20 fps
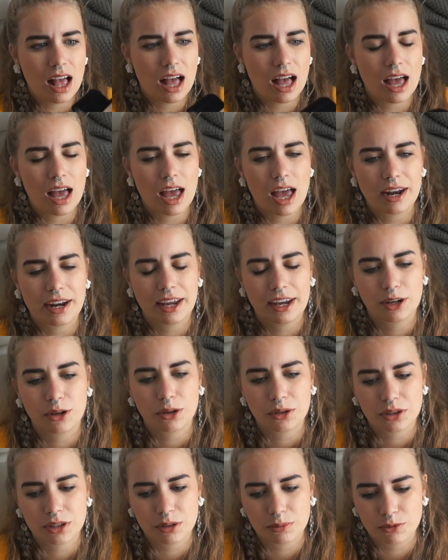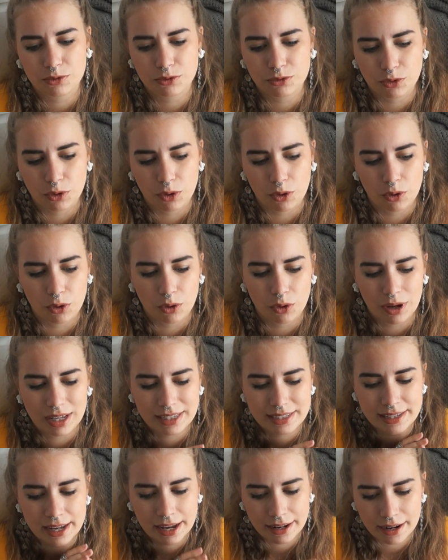and I got them for a
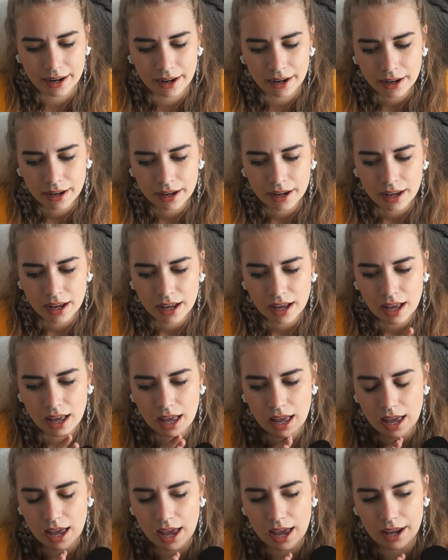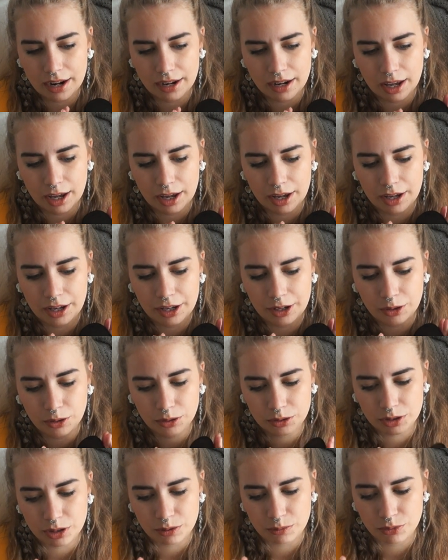tenner. And I
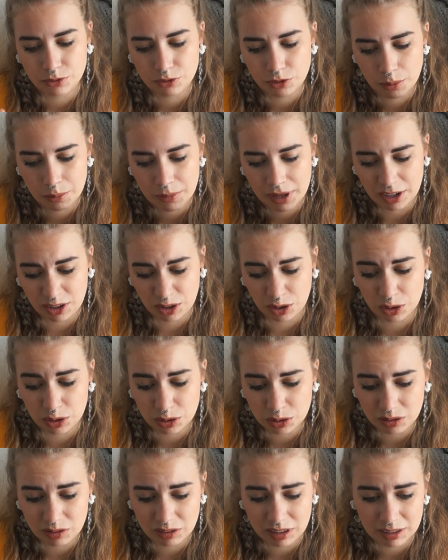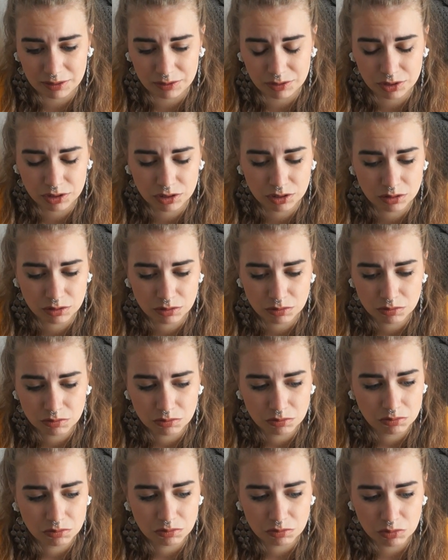got them from a girl who lives
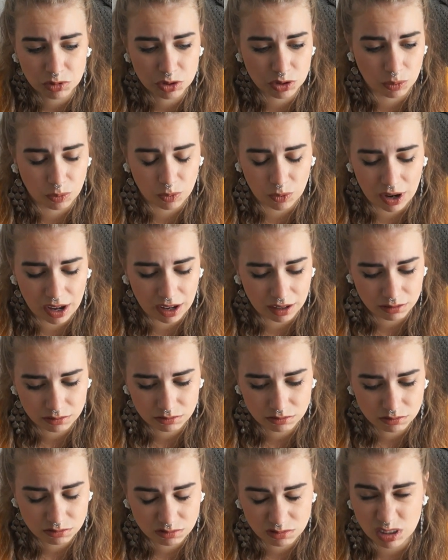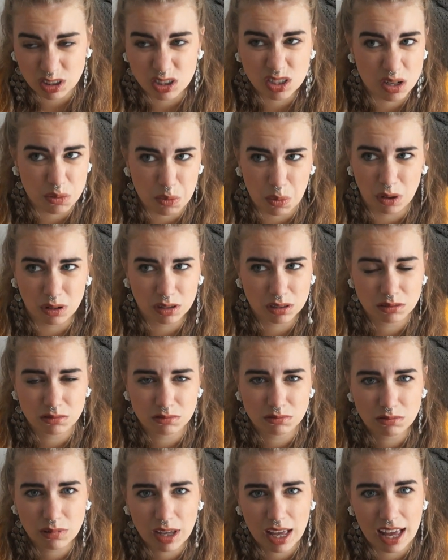somewhere in Denmark
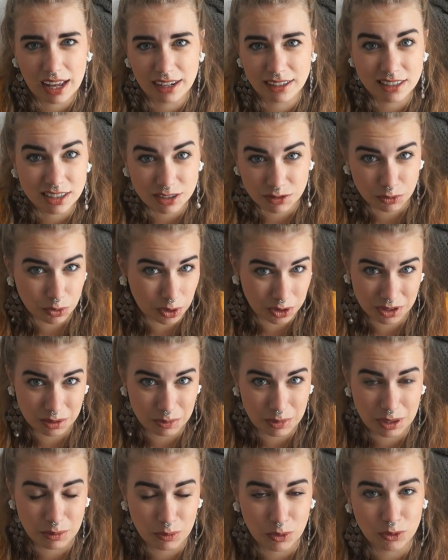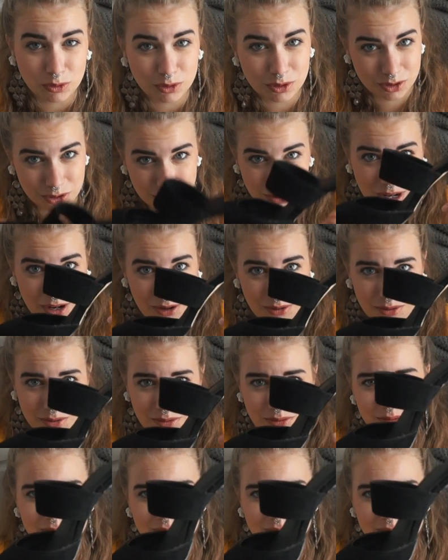and didn't want them anymore. So now